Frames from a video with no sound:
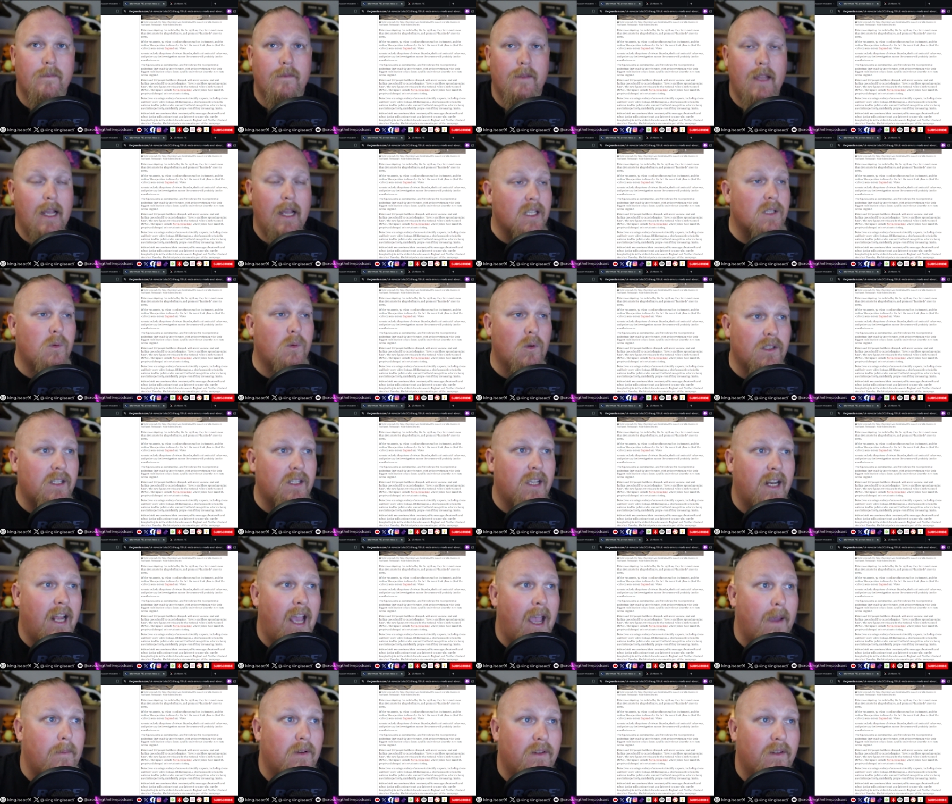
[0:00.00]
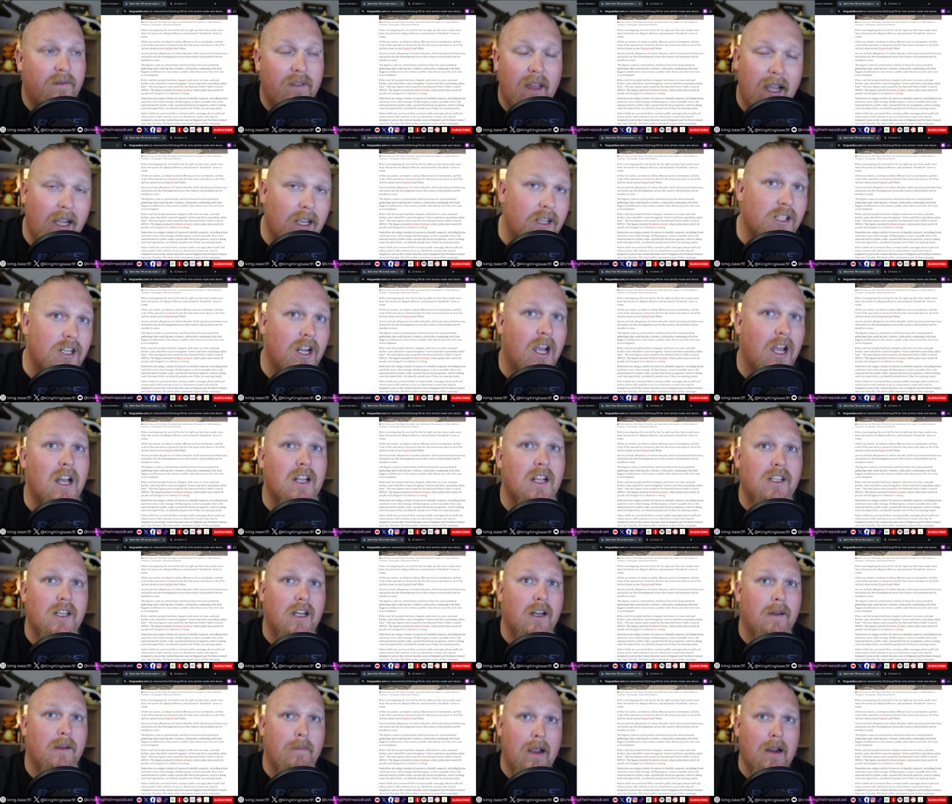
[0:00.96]
That is what's going to happen. If they can
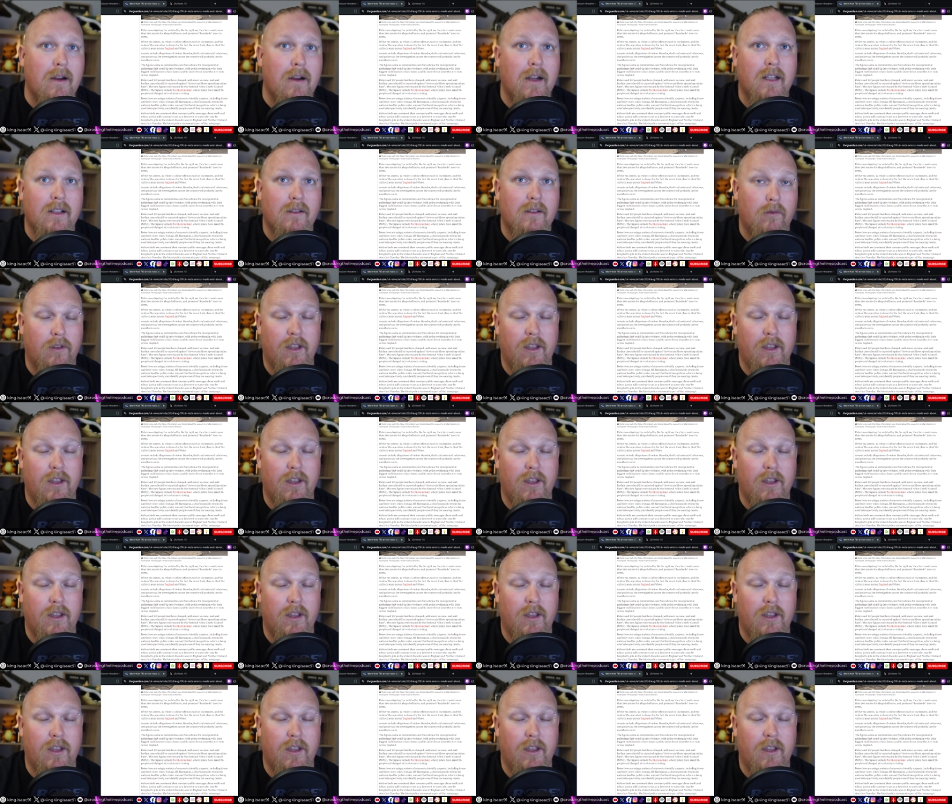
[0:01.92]
charge an American,